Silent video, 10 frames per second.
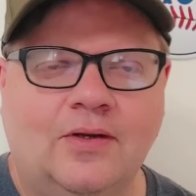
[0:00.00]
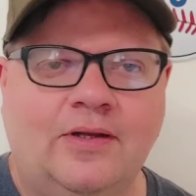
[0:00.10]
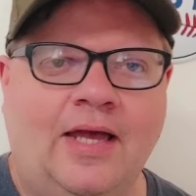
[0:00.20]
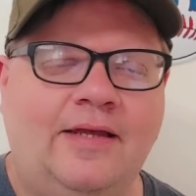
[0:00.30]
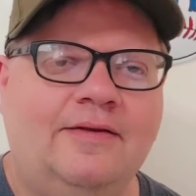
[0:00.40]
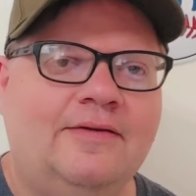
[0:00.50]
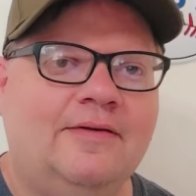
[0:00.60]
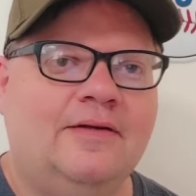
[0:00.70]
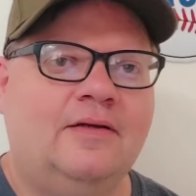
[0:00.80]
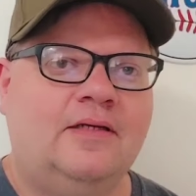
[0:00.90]
Okay?
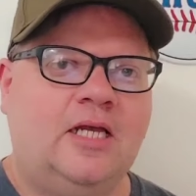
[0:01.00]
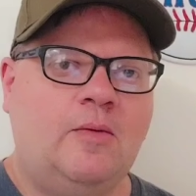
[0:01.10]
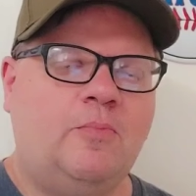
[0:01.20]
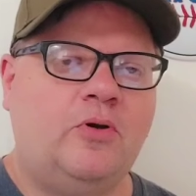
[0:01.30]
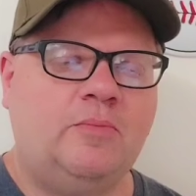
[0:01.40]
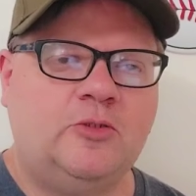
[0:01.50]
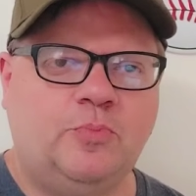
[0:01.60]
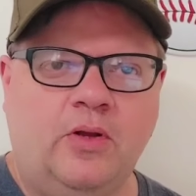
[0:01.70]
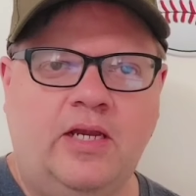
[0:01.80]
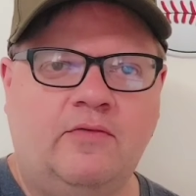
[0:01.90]
He's been pretty much
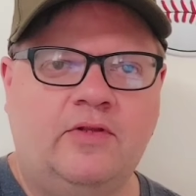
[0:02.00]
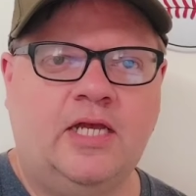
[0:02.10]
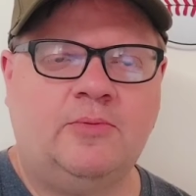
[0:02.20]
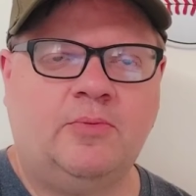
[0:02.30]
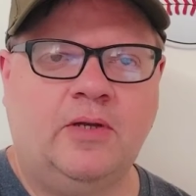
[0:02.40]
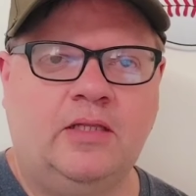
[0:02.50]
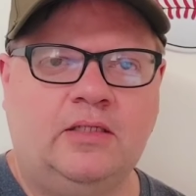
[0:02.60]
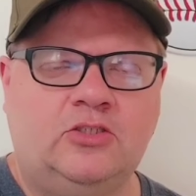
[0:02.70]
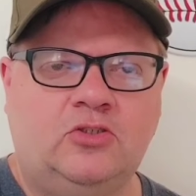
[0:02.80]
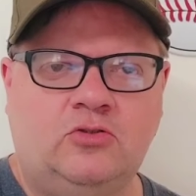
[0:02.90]
playing every day. He's been playing at
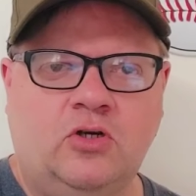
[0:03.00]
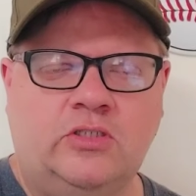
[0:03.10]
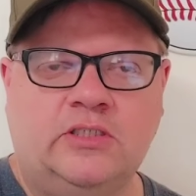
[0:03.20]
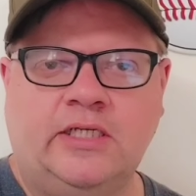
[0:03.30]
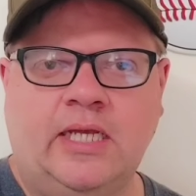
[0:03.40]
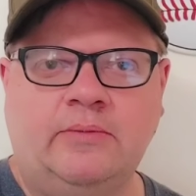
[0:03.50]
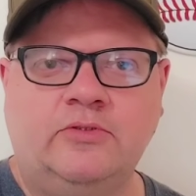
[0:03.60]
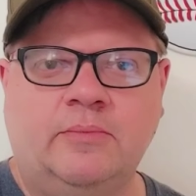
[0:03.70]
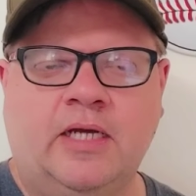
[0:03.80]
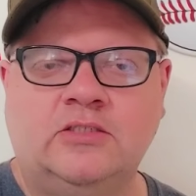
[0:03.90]
least 2/3 of the games for
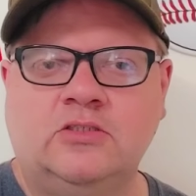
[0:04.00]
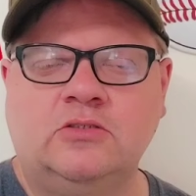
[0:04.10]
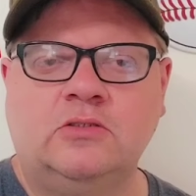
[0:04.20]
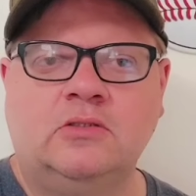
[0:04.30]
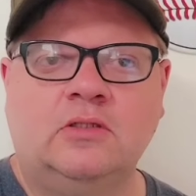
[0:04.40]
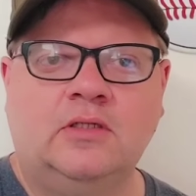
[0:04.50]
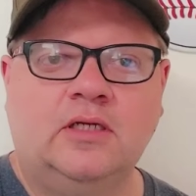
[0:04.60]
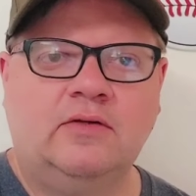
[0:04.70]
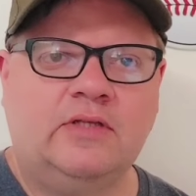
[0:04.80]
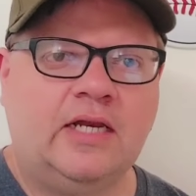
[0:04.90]
the Mets,
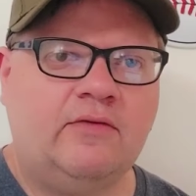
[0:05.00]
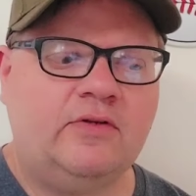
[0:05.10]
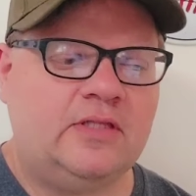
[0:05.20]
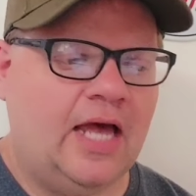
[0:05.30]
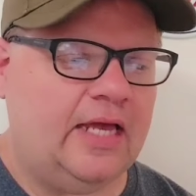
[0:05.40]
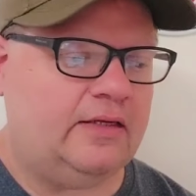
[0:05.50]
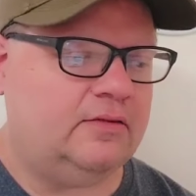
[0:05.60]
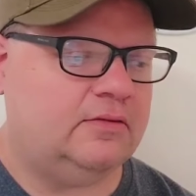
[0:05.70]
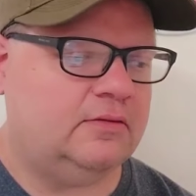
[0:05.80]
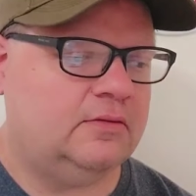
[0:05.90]
if not every day.
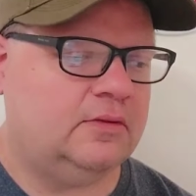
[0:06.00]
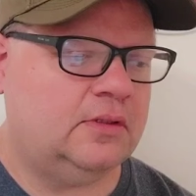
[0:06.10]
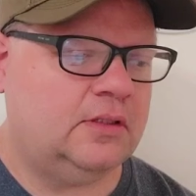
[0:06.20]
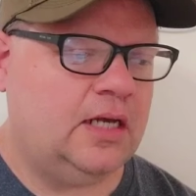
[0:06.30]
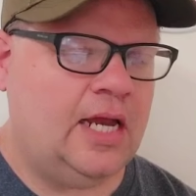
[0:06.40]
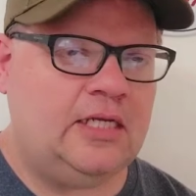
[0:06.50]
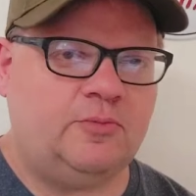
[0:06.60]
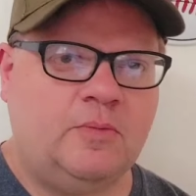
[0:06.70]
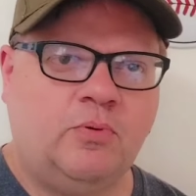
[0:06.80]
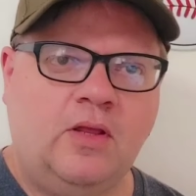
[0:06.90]
And he's
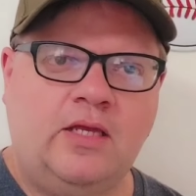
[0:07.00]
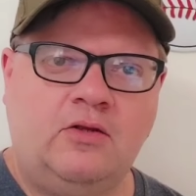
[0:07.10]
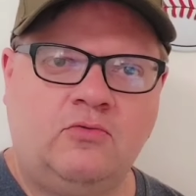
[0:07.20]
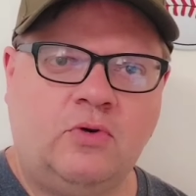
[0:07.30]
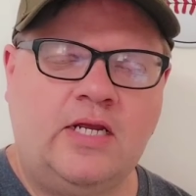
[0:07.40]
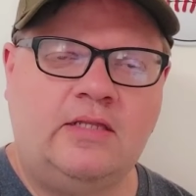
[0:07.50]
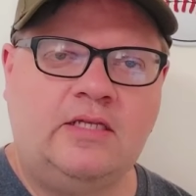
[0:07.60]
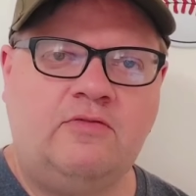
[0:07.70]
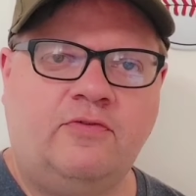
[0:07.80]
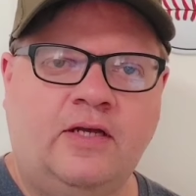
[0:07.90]
been playing great
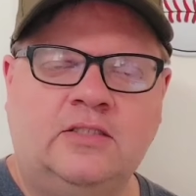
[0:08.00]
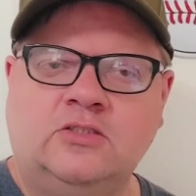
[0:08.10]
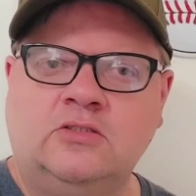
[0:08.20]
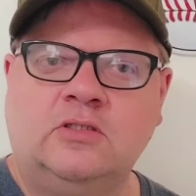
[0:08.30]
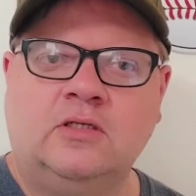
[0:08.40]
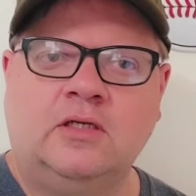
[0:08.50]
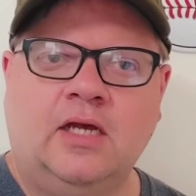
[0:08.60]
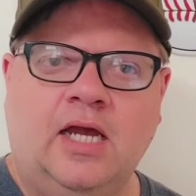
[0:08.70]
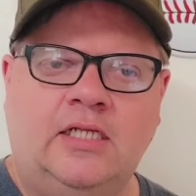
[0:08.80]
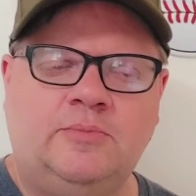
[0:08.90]
defense,
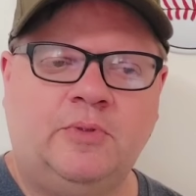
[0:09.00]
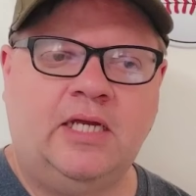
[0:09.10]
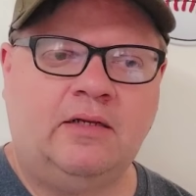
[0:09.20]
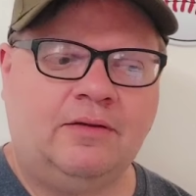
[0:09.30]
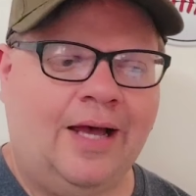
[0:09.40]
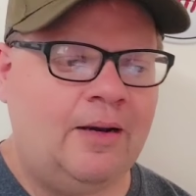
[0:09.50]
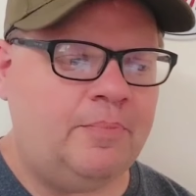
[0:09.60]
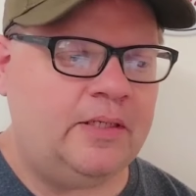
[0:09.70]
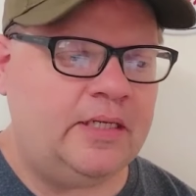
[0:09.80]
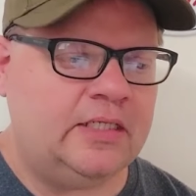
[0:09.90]
and he's been getting a lot of
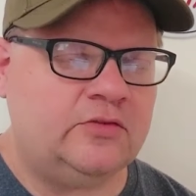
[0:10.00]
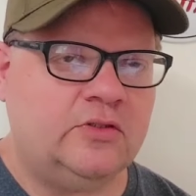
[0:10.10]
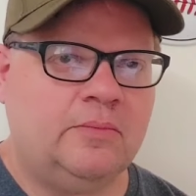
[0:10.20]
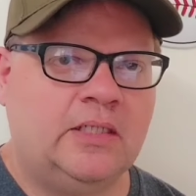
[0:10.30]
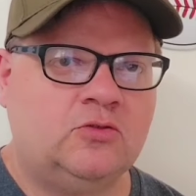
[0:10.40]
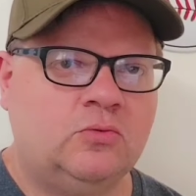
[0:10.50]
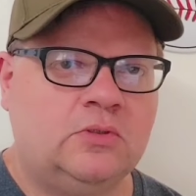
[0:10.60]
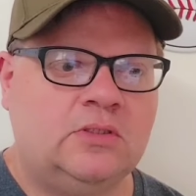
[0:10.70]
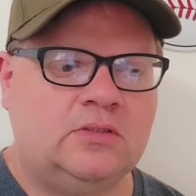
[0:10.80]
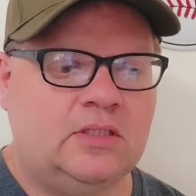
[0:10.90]
big hits for the Mets
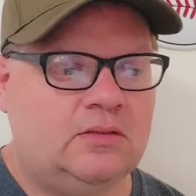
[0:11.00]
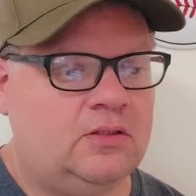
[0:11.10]
and